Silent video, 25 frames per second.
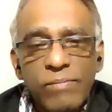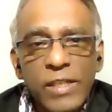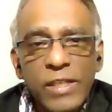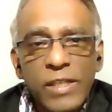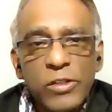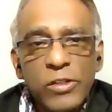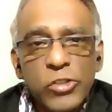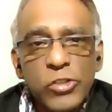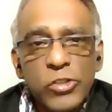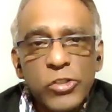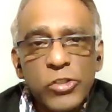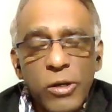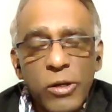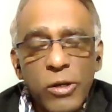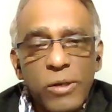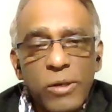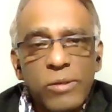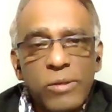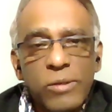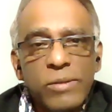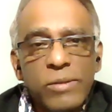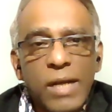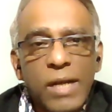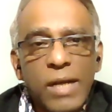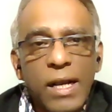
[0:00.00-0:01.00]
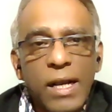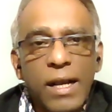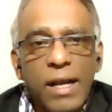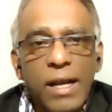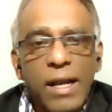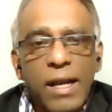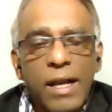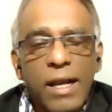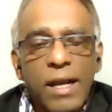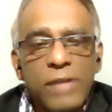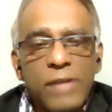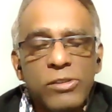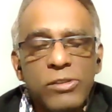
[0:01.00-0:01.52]
So
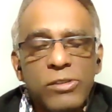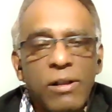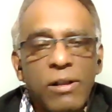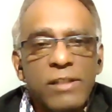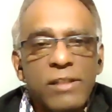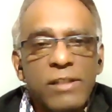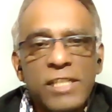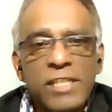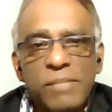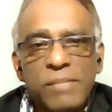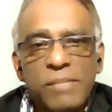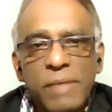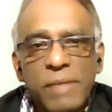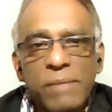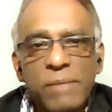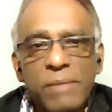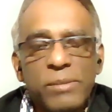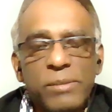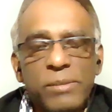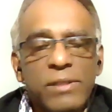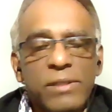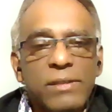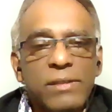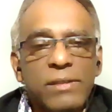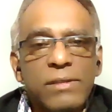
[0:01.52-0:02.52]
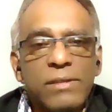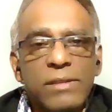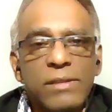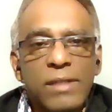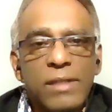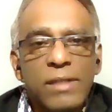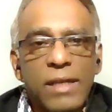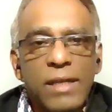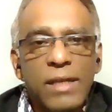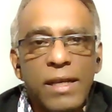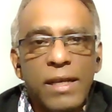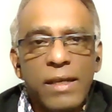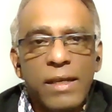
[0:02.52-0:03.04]
all these people
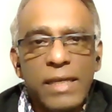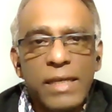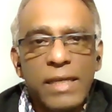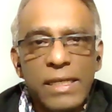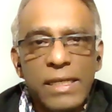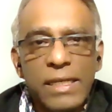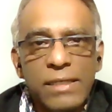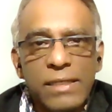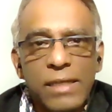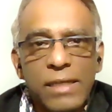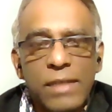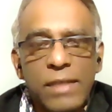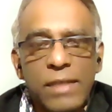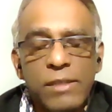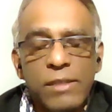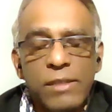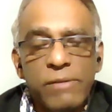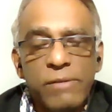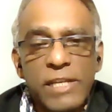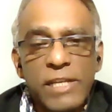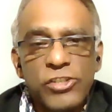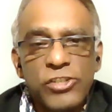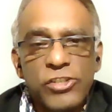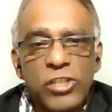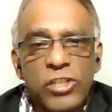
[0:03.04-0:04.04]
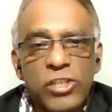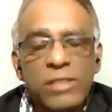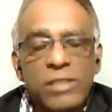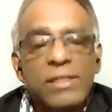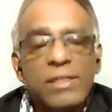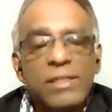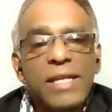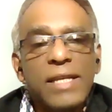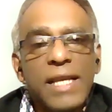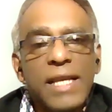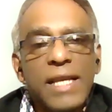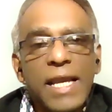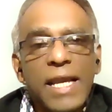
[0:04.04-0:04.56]
in the
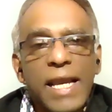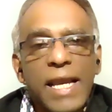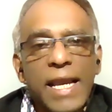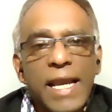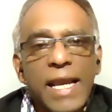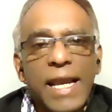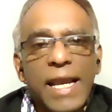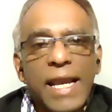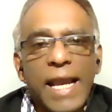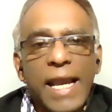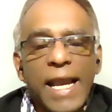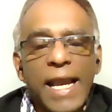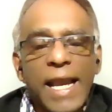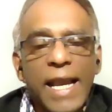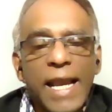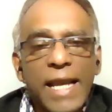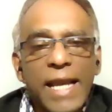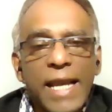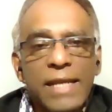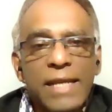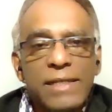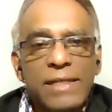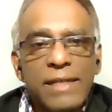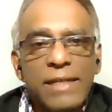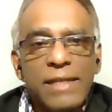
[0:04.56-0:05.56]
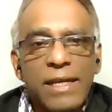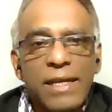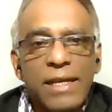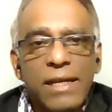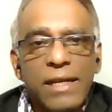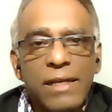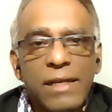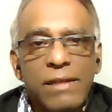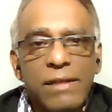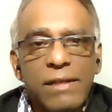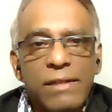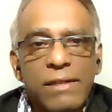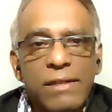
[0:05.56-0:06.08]
region had
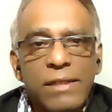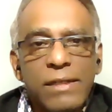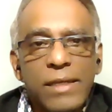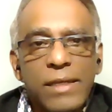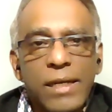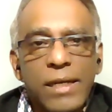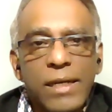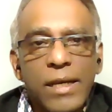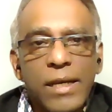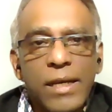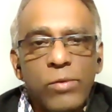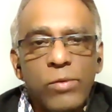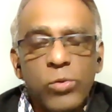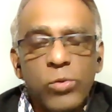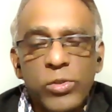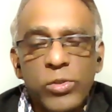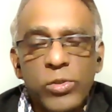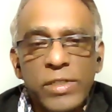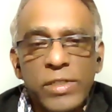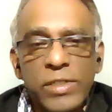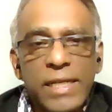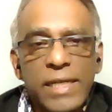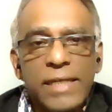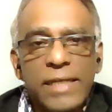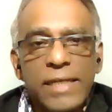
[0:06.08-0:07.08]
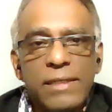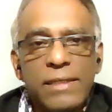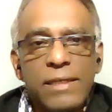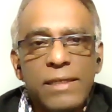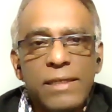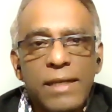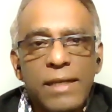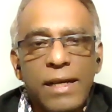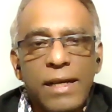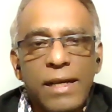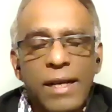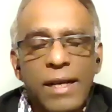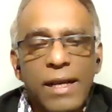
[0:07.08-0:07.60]
a wounded
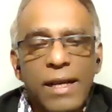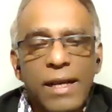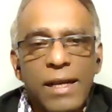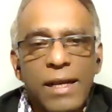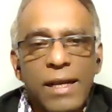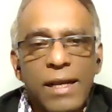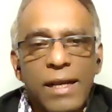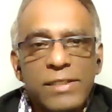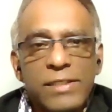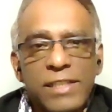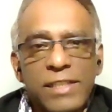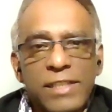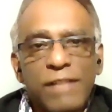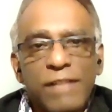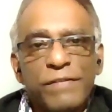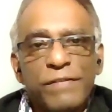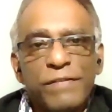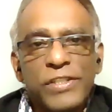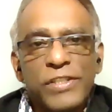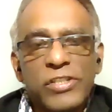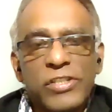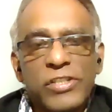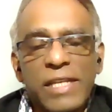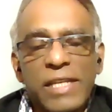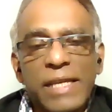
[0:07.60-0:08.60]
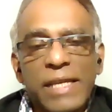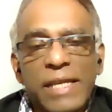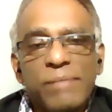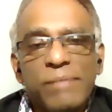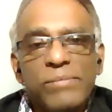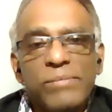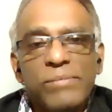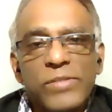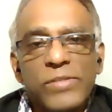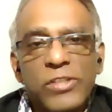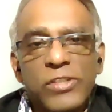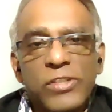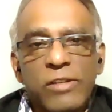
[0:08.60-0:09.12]

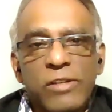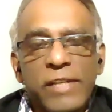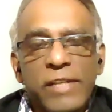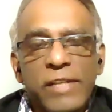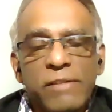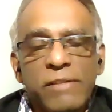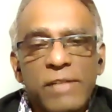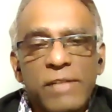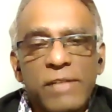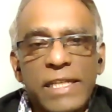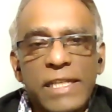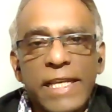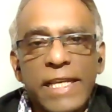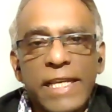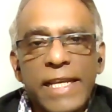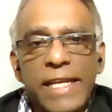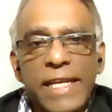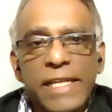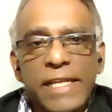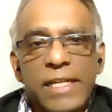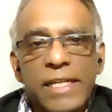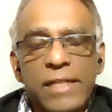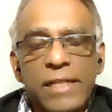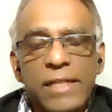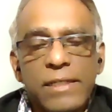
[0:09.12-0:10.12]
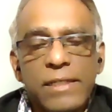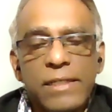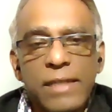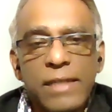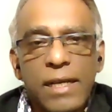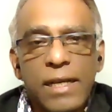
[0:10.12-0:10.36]
self-esteem, so they really hated